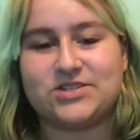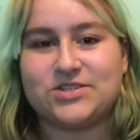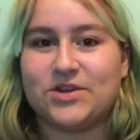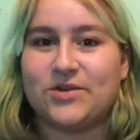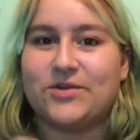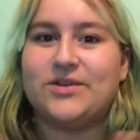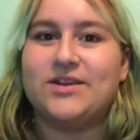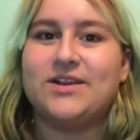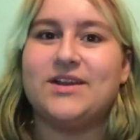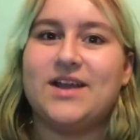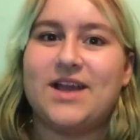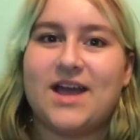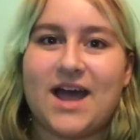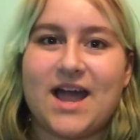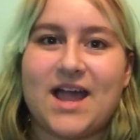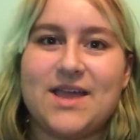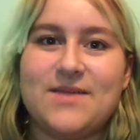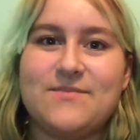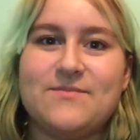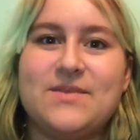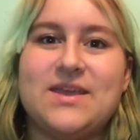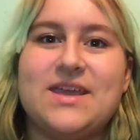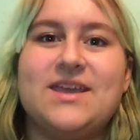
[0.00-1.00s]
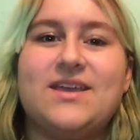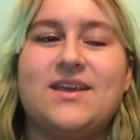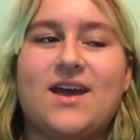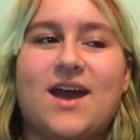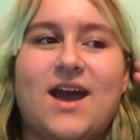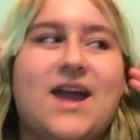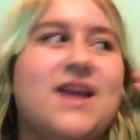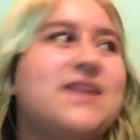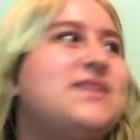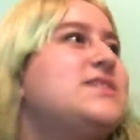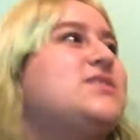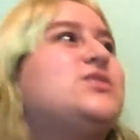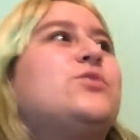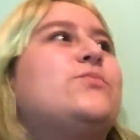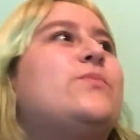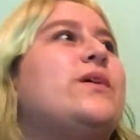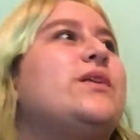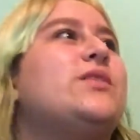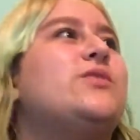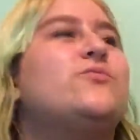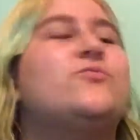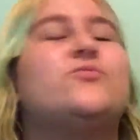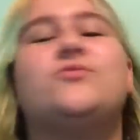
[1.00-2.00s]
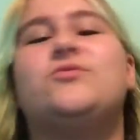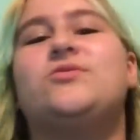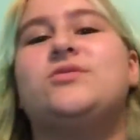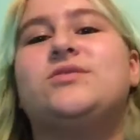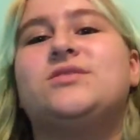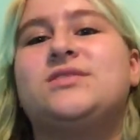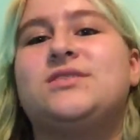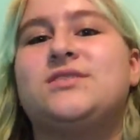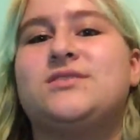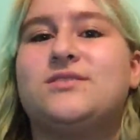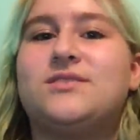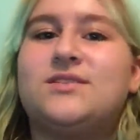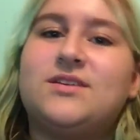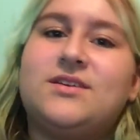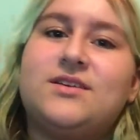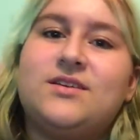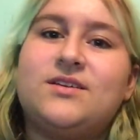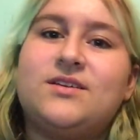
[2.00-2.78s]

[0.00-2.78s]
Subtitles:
So I admit I disobeyed the rules.